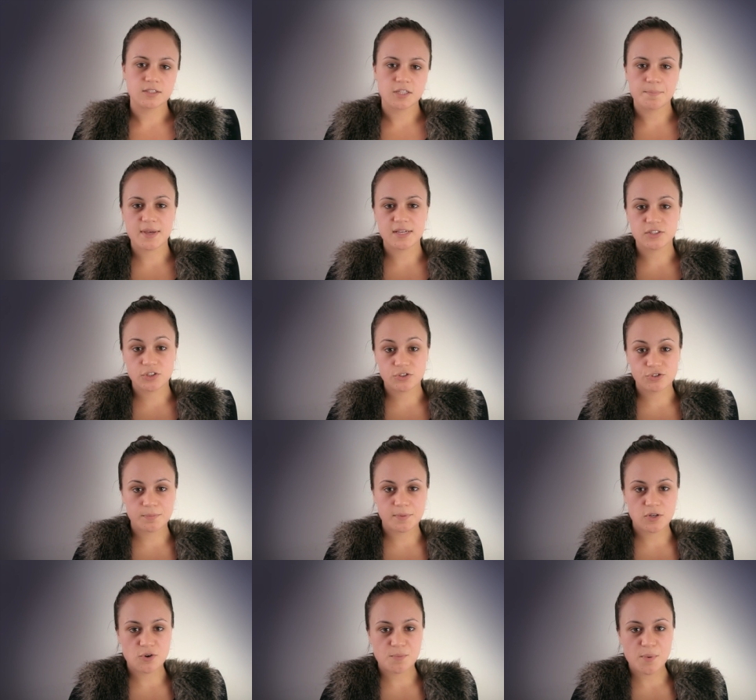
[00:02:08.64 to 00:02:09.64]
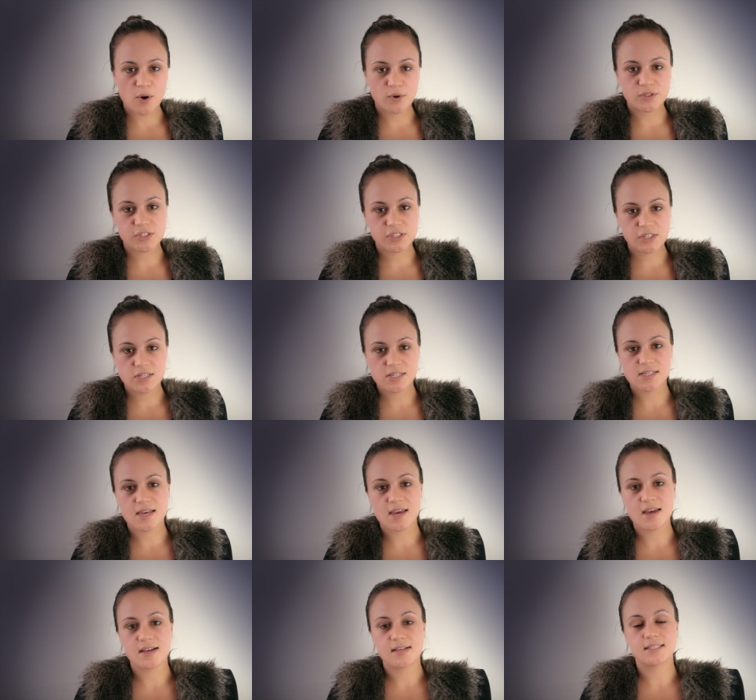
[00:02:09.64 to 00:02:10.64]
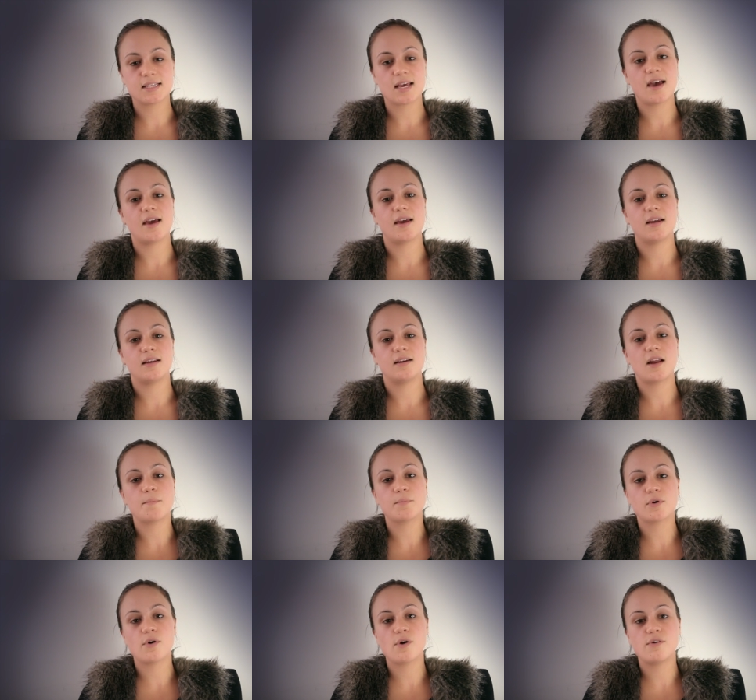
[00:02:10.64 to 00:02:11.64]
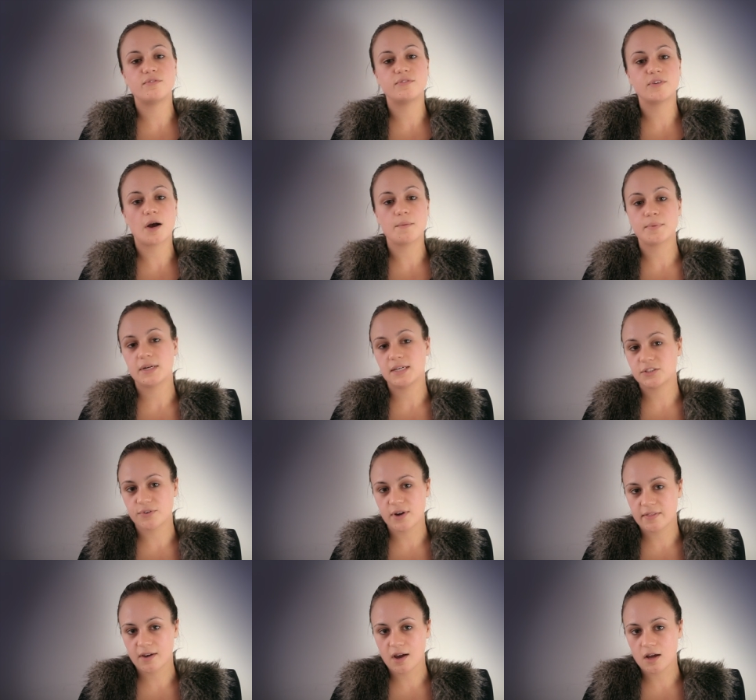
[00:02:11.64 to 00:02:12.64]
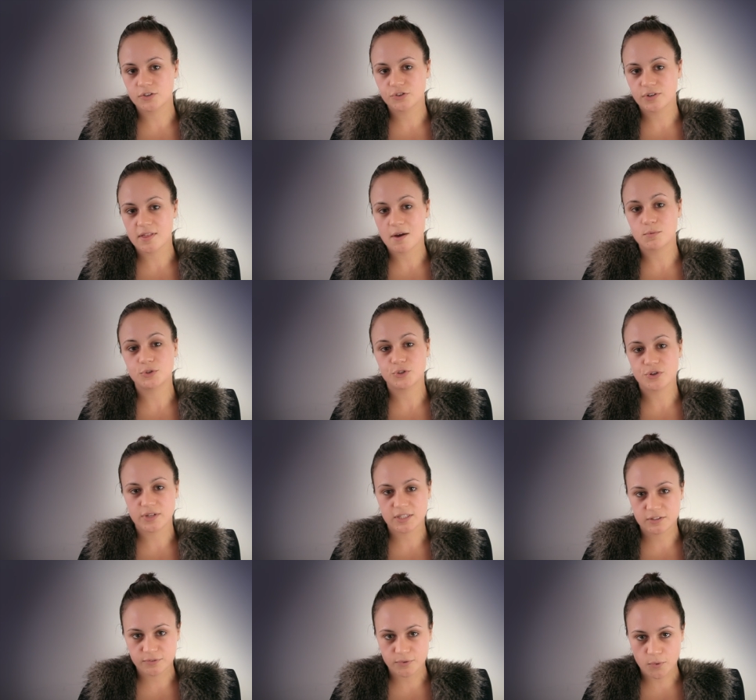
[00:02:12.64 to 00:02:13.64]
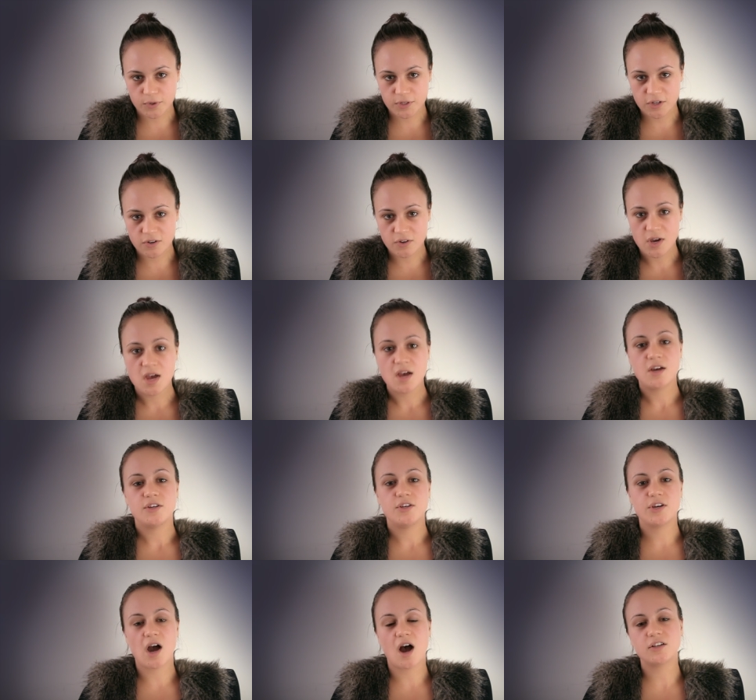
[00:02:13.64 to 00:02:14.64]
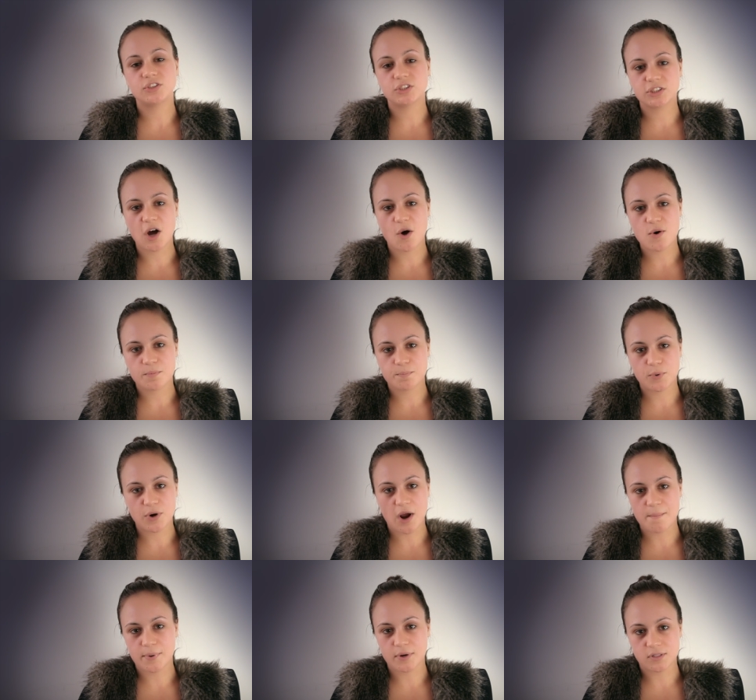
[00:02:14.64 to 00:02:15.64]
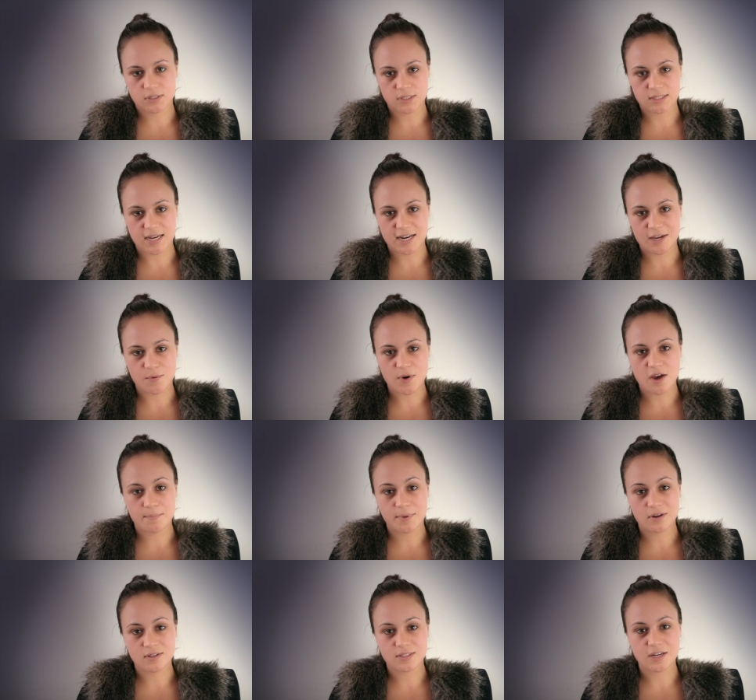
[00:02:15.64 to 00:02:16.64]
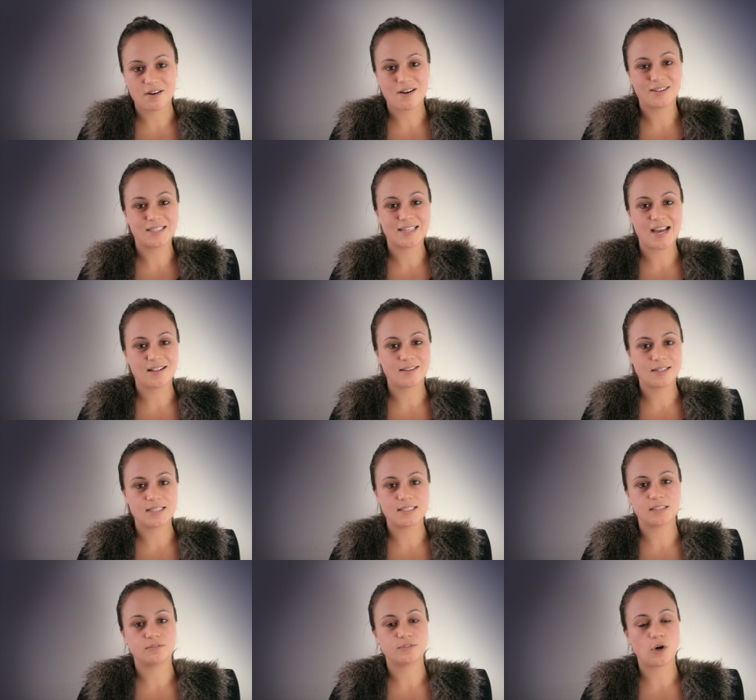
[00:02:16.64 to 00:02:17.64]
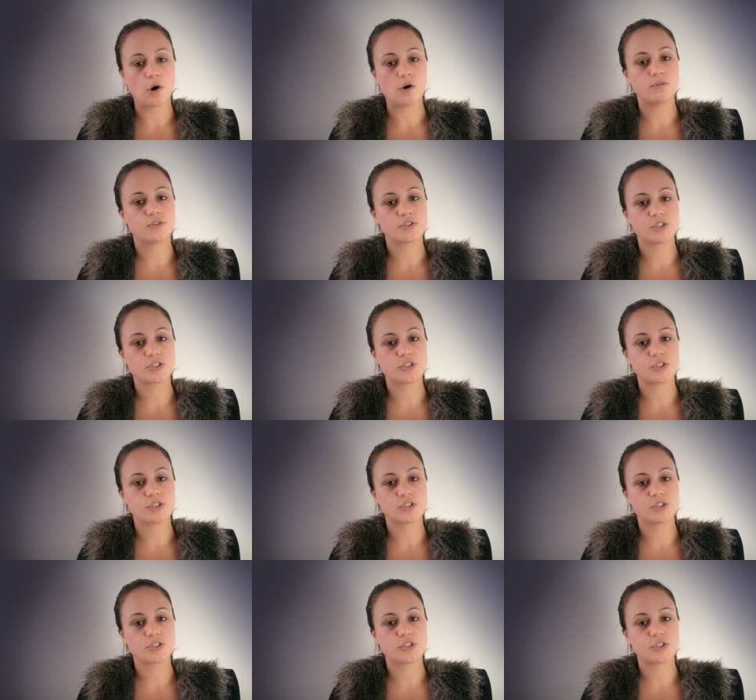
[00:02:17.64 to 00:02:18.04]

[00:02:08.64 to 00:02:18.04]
To best distribute your posters, there's a number of companies around the country that will do this for you. You can't just go and put up posters anywhere because there are legalities involved.